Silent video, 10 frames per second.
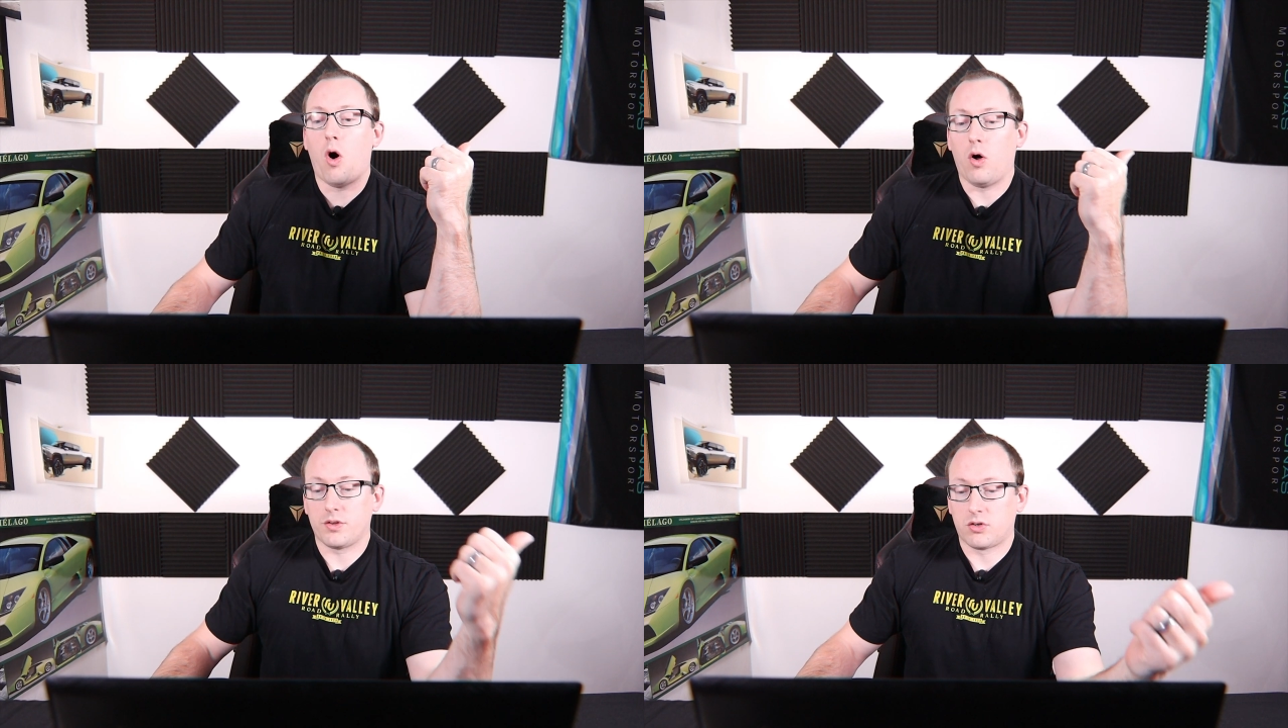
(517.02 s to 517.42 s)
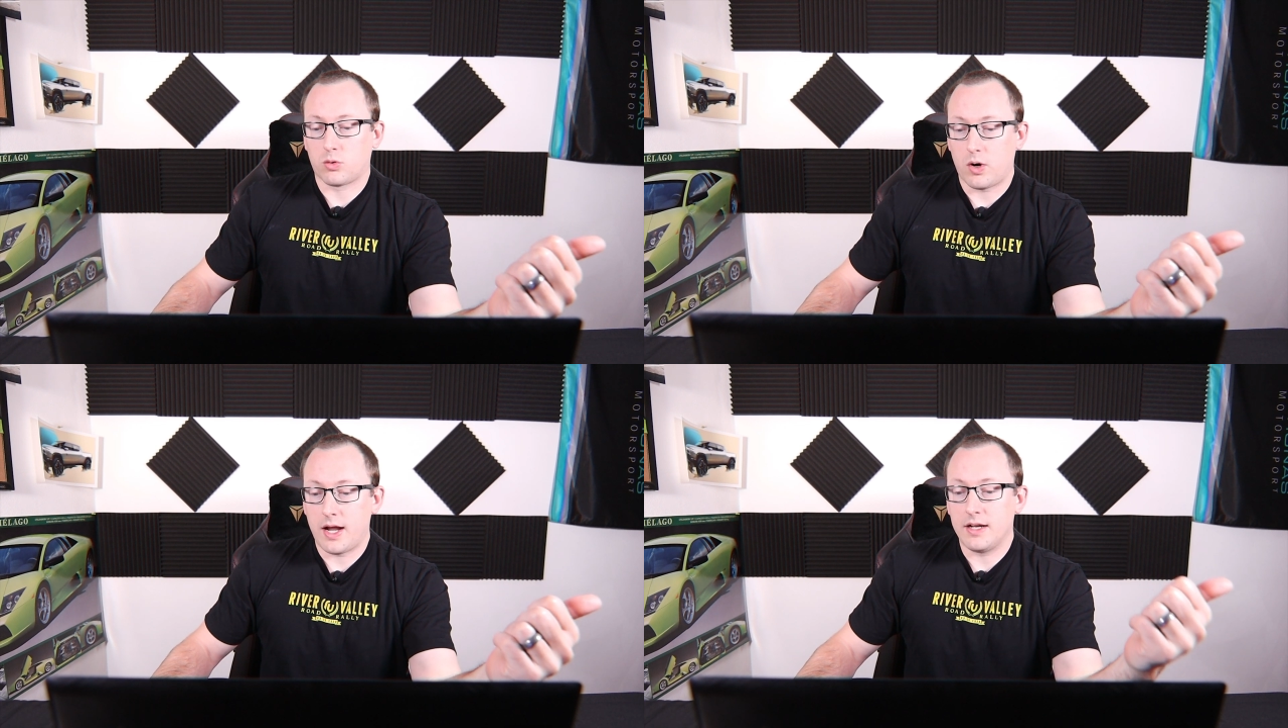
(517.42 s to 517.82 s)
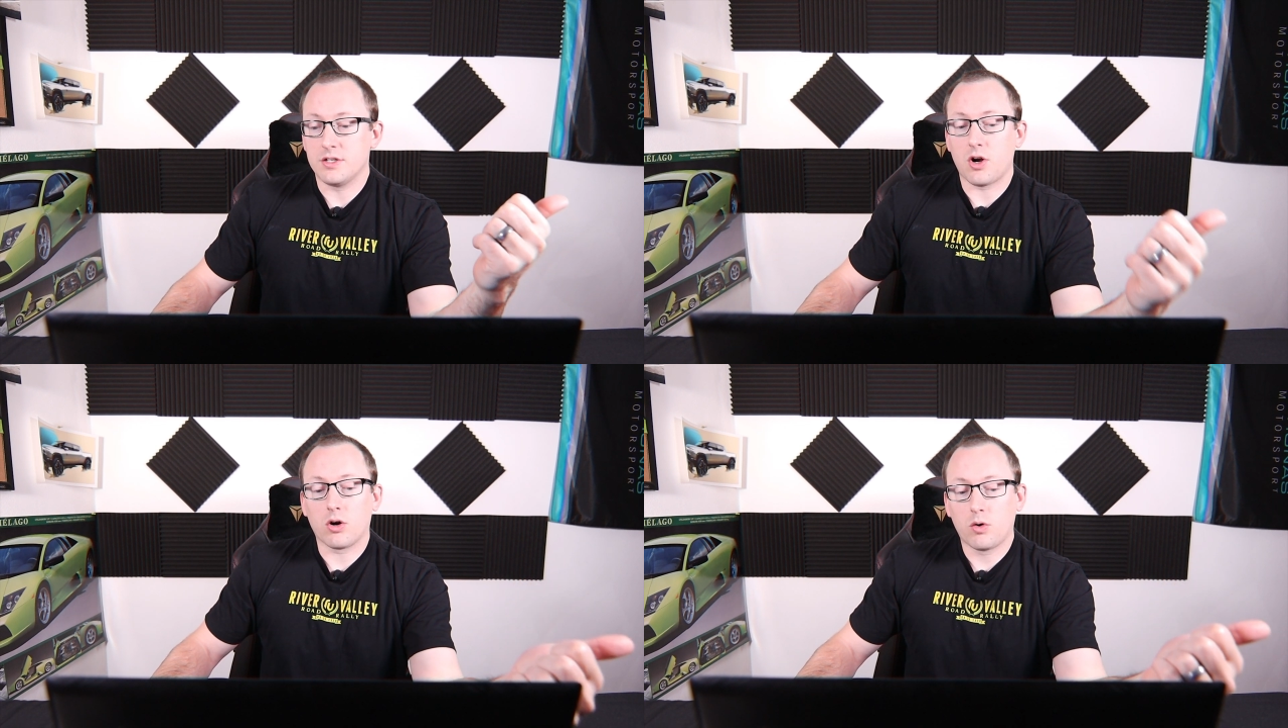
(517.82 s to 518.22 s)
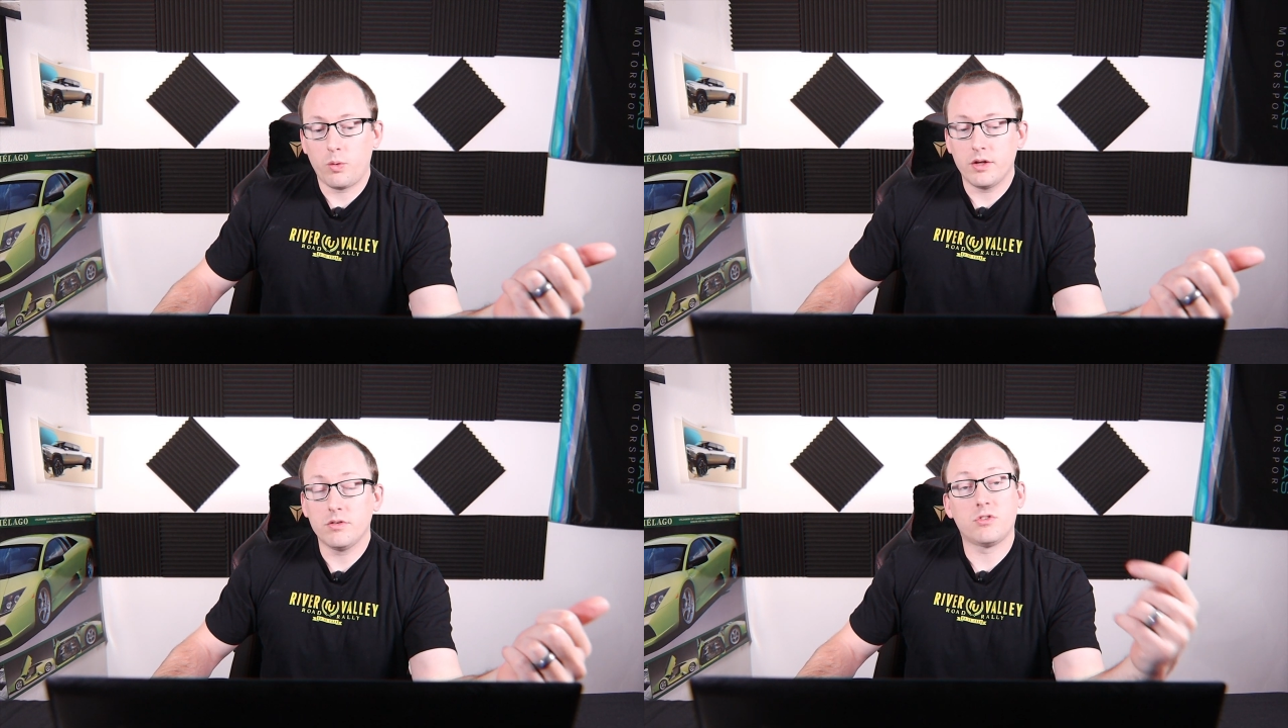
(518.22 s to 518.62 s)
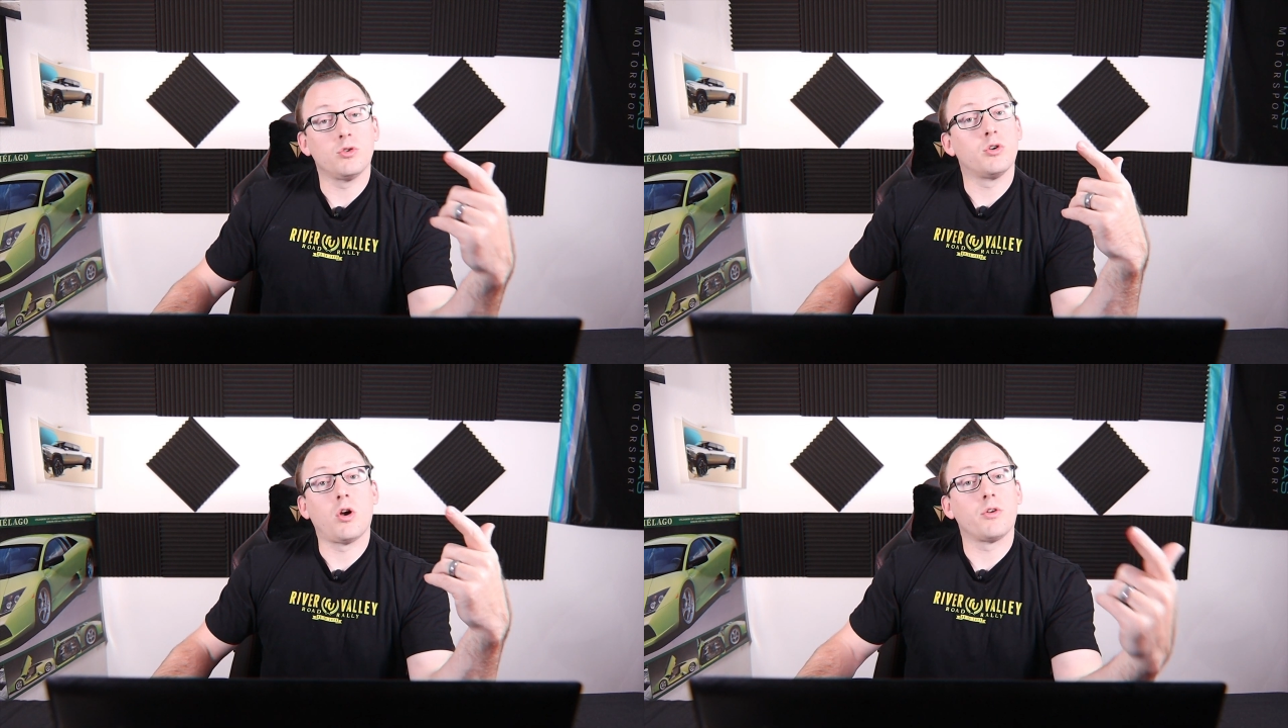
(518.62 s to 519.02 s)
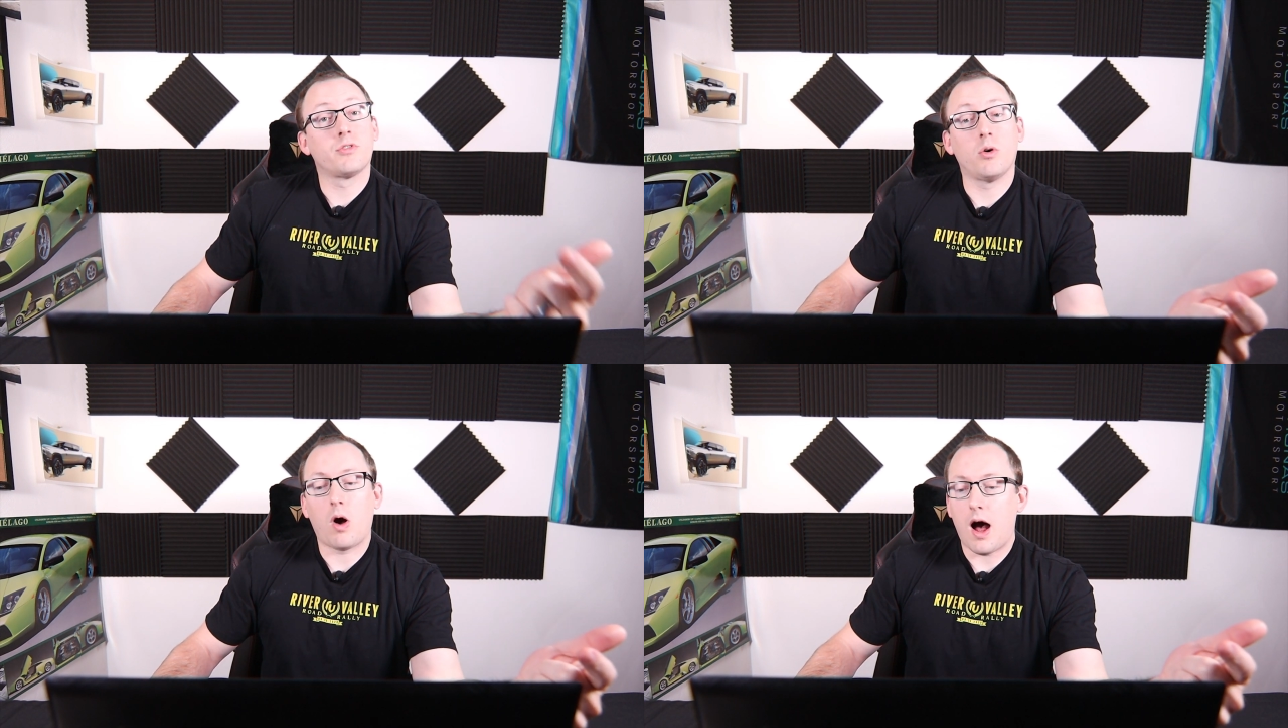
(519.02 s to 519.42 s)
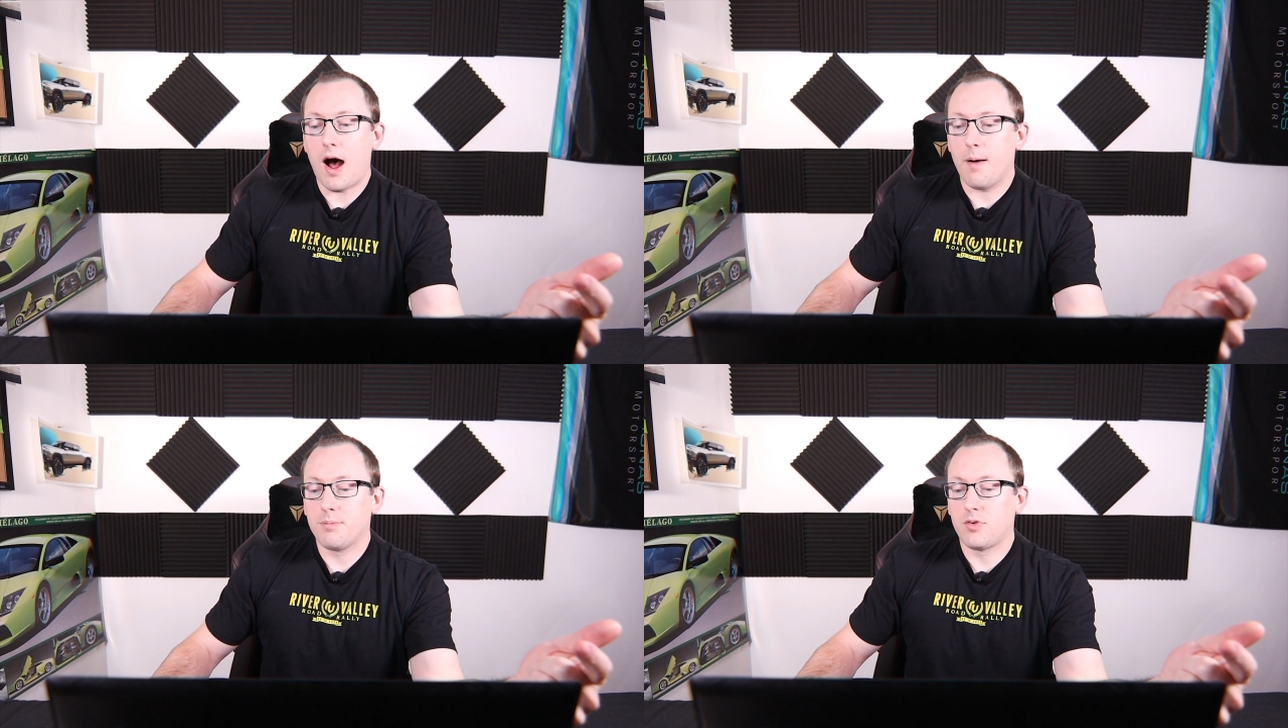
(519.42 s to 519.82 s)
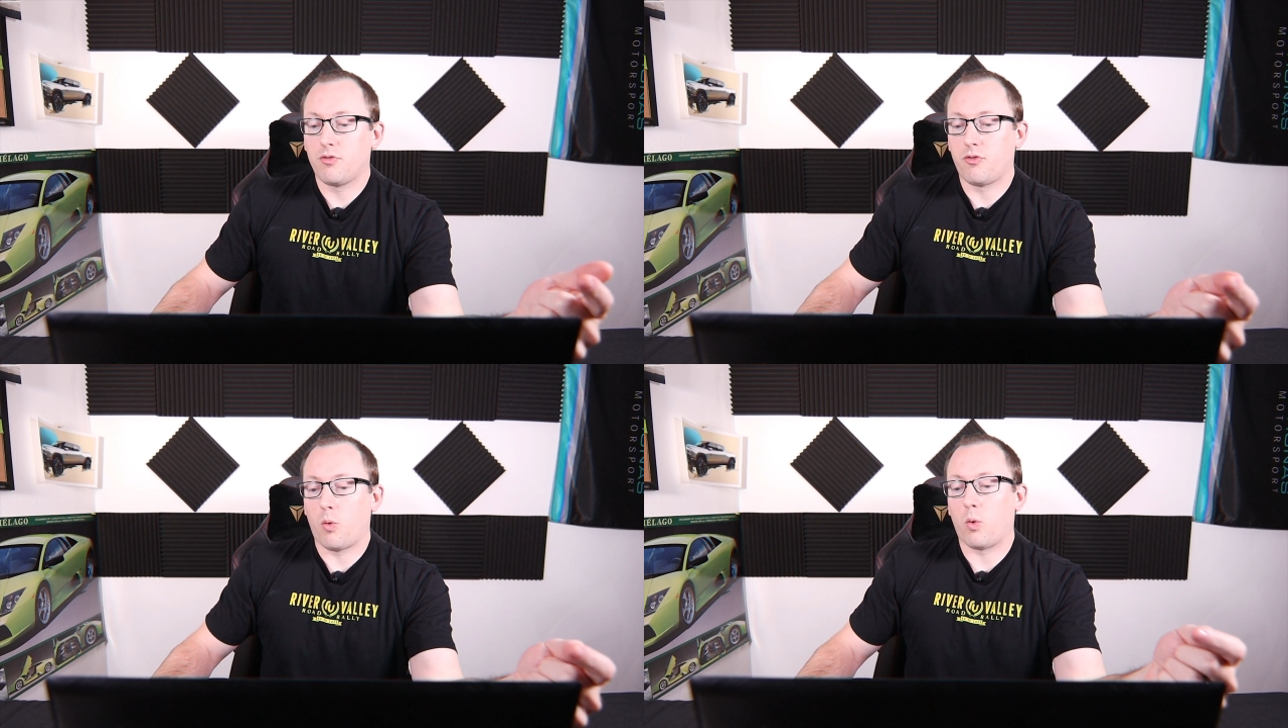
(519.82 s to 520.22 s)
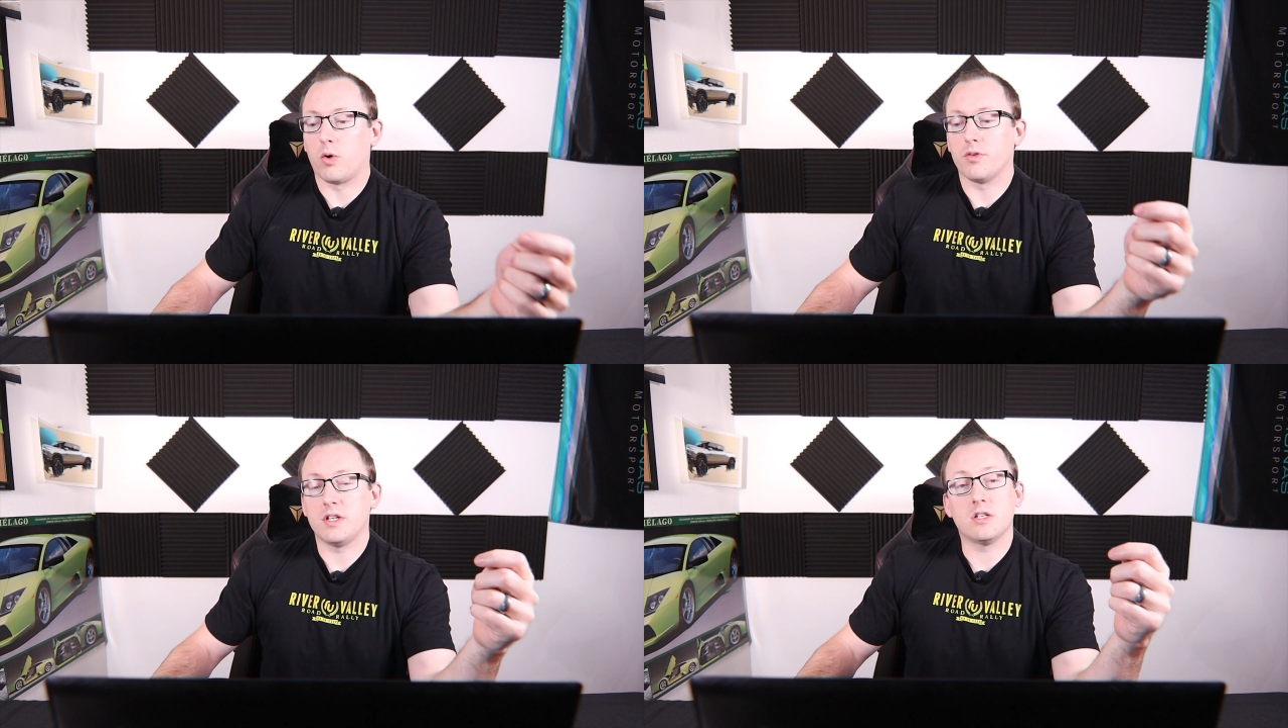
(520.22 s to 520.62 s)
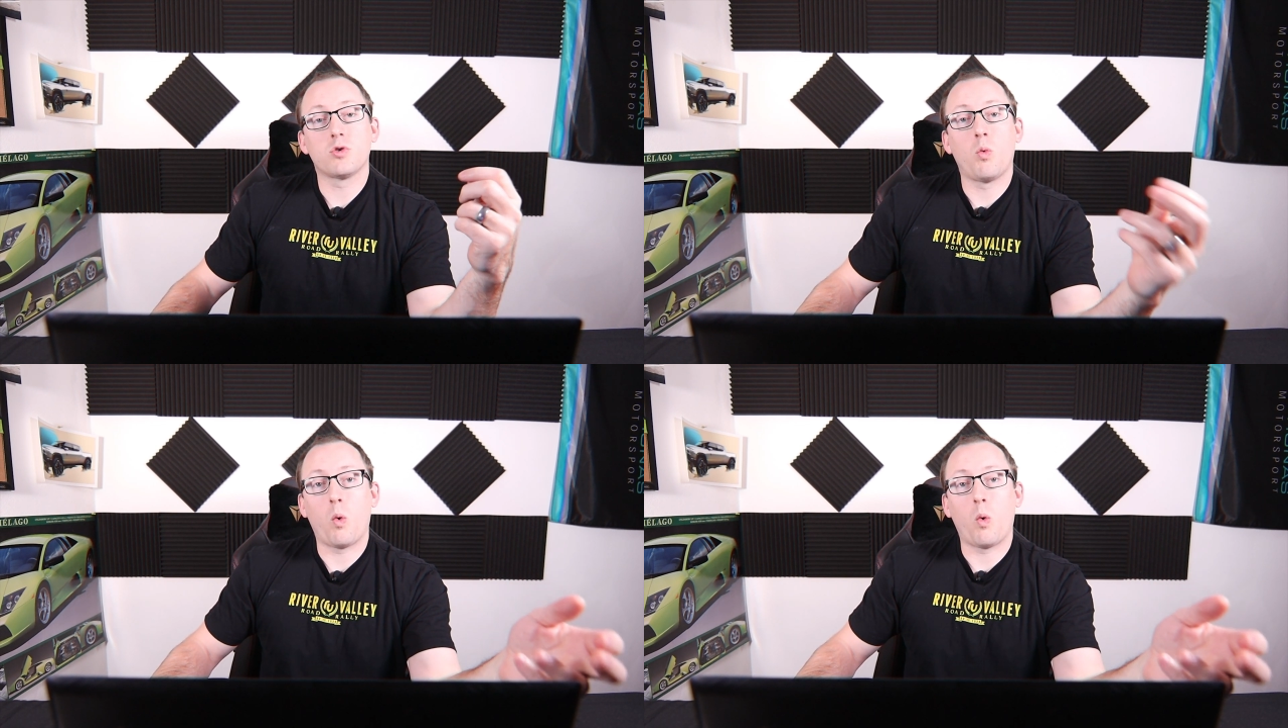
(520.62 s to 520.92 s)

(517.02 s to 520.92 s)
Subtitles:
all-terrain dark wheels. You could also opt for the